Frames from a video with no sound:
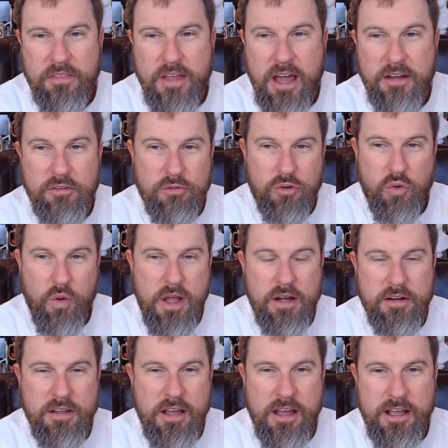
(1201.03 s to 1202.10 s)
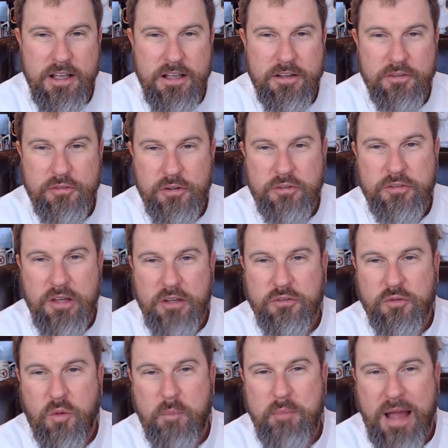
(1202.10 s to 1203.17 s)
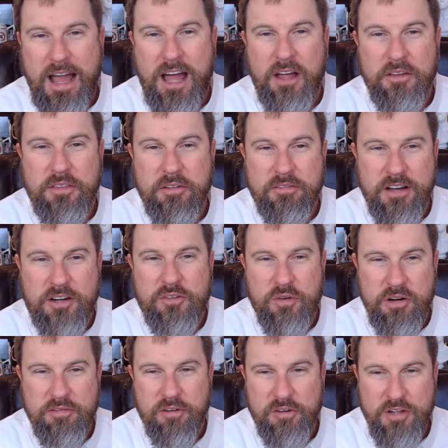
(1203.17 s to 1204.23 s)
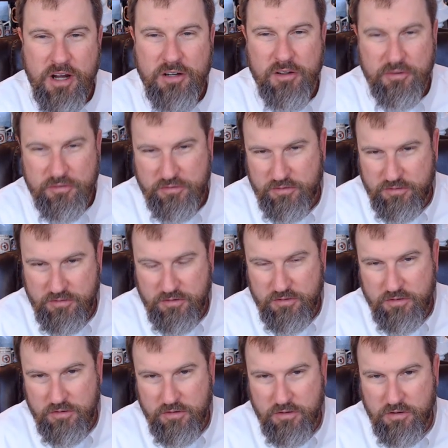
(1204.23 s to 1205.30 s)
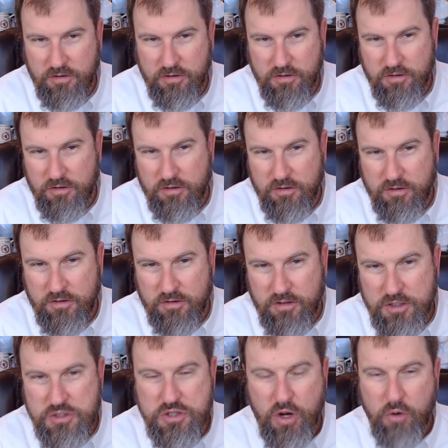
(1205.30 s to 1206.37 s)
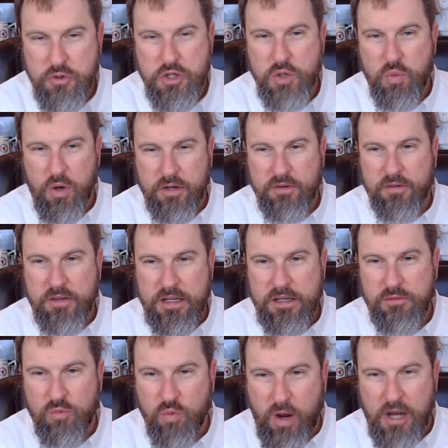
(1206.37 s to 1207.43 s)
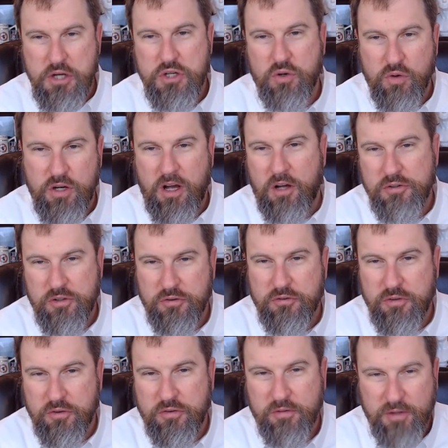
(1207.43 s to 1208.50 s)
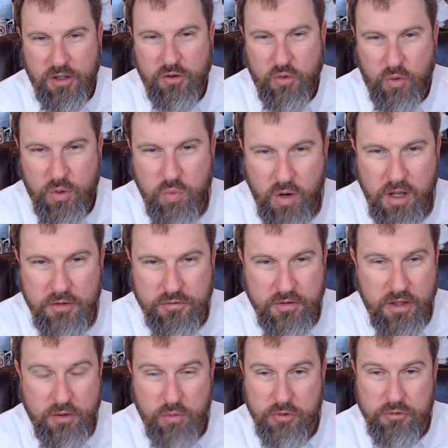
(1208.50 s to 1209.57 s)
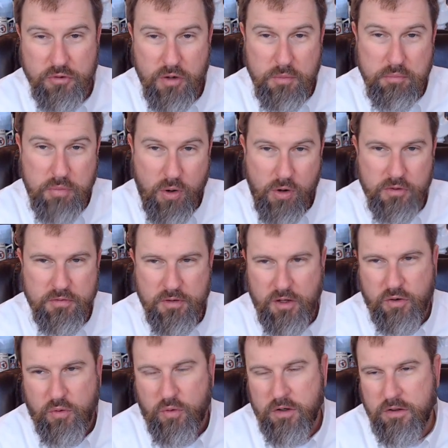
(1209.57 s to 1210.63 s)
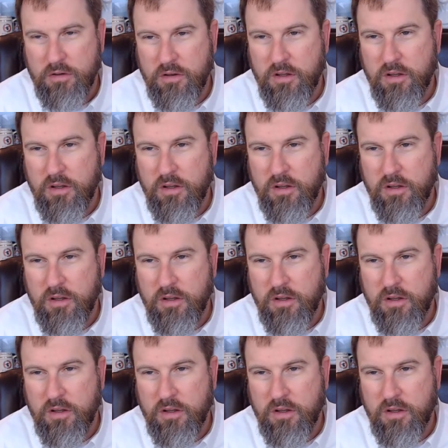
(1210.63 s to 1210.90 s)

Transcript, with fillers: that created a successful path to victory for Douglas. It shows you what the racial consciousness of Illinois was. Now, there were certain parts of Illinois